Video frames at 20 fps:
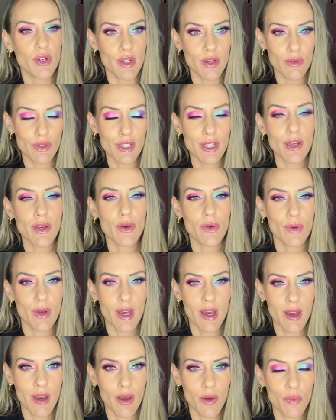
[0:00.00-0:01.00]
I was like,
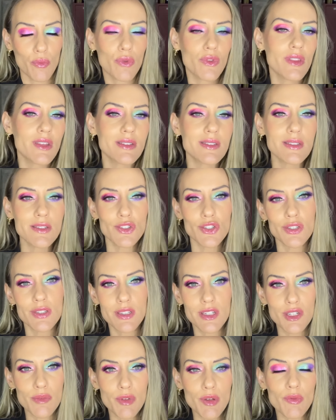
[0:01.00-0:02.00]
okay, well, this is just
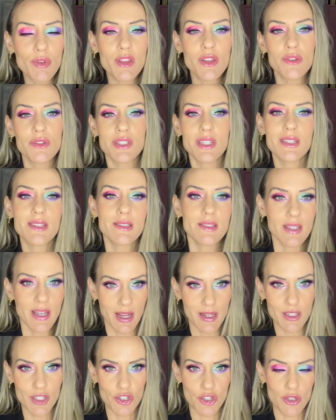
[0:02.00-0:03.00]
going to be one of those like
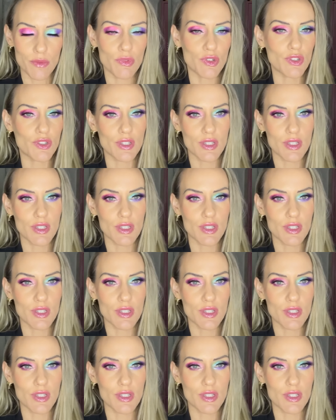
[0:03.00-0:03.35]
satiny shimmers.